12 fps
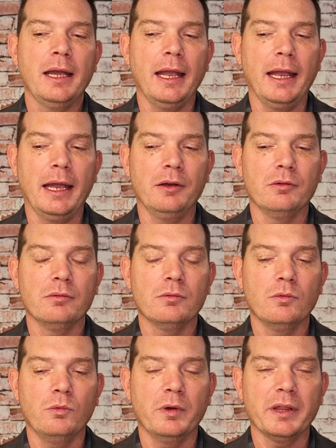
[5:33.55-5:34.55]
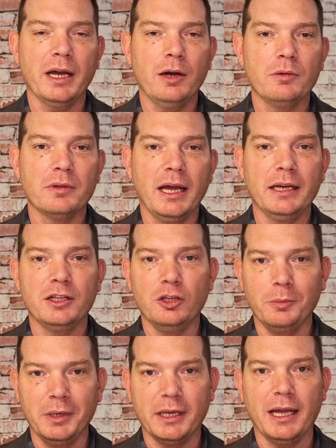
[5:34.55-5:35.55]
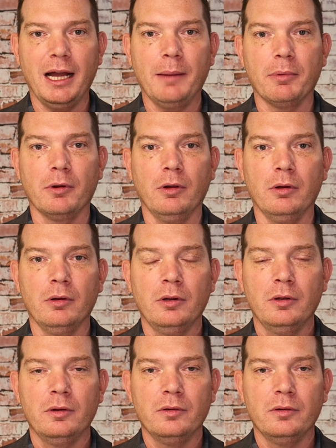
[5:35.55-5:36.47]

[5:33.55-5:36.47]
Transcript: And without that human capital